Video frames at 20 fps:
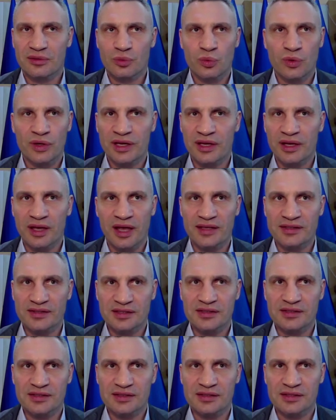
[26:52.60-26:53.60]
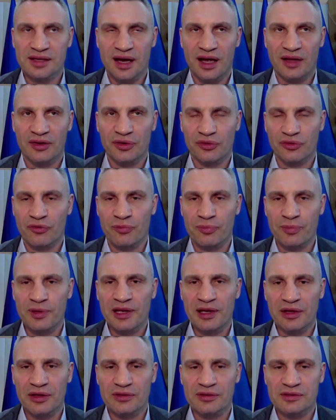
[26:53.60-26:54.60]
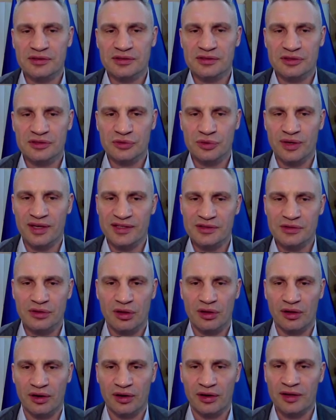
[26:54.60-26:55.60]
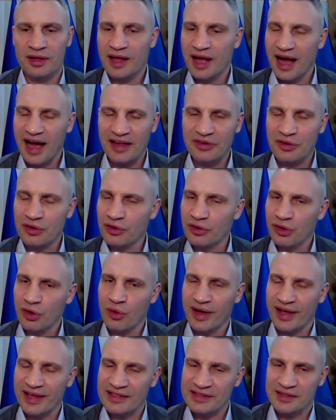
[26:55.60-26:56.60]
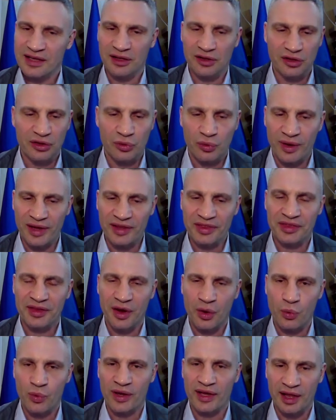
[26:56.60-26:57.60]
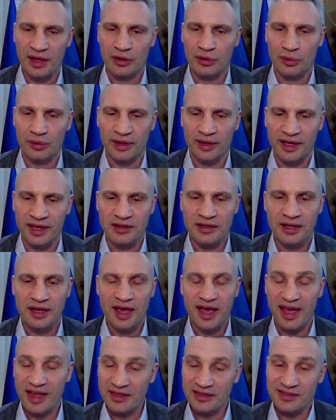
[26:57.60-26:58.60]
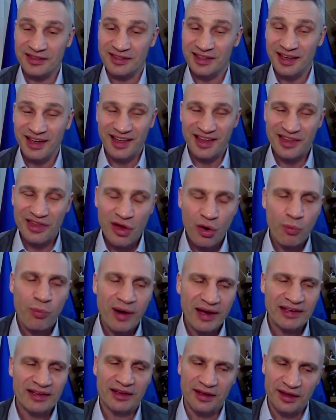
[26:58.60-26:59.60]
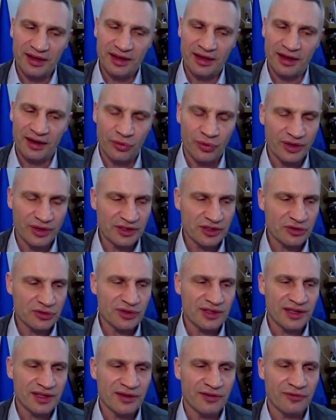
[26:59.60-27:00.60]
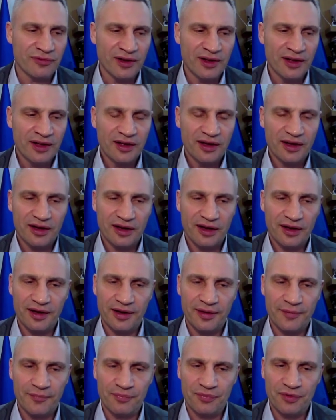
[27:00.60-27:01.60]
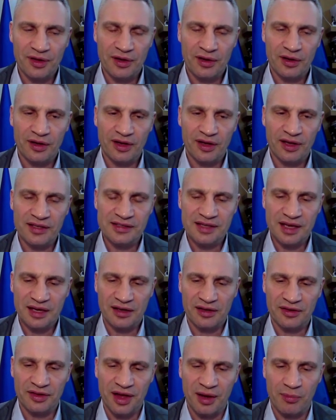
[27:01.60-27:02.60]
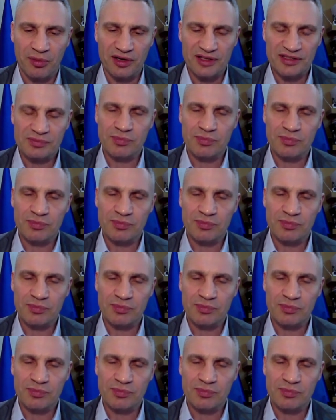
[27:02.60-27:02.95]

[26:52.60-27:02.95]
we guess it's hundreds of millions US dollar. I don't know exactly right now. We calculate, and nobody ready to give exactly numbers.